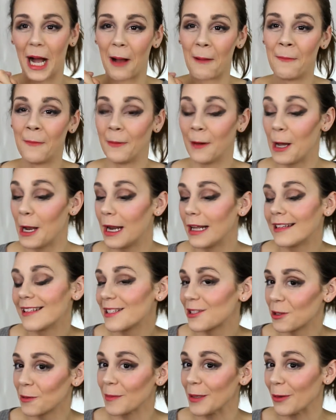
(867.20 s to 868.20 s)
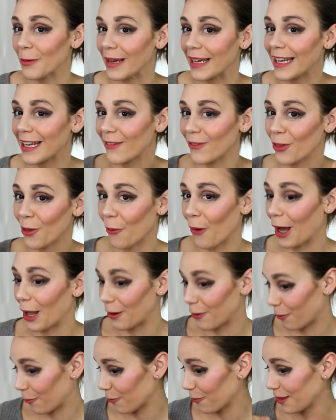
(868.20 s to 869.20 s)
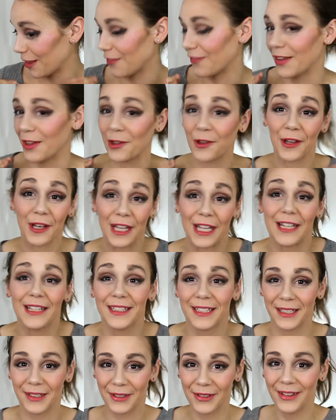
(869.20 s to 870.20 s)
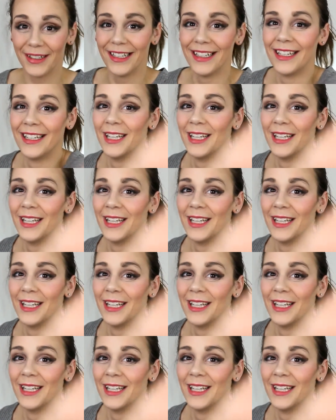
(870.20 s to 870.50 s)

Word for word: I'm gonna zoom you in even though I don't really feel the need to.